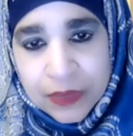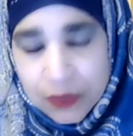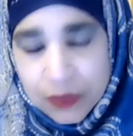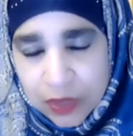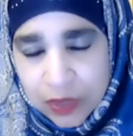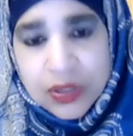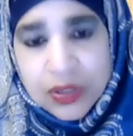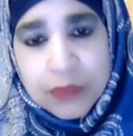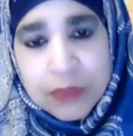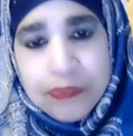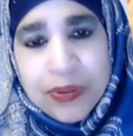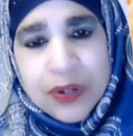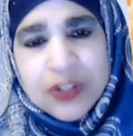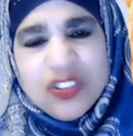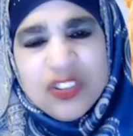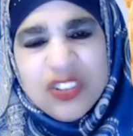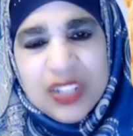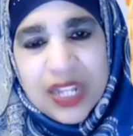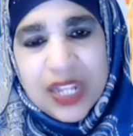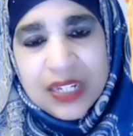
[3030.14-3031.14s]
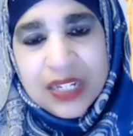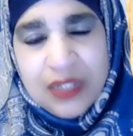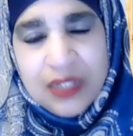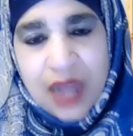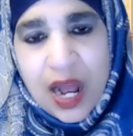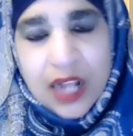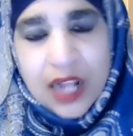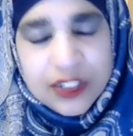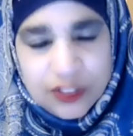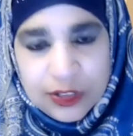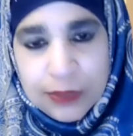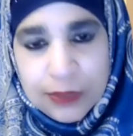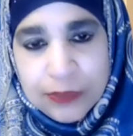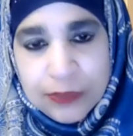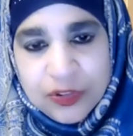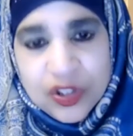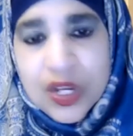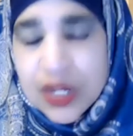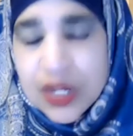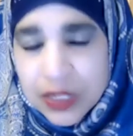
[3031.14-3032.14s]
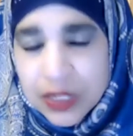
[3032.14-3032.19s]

Well, the person that gossips,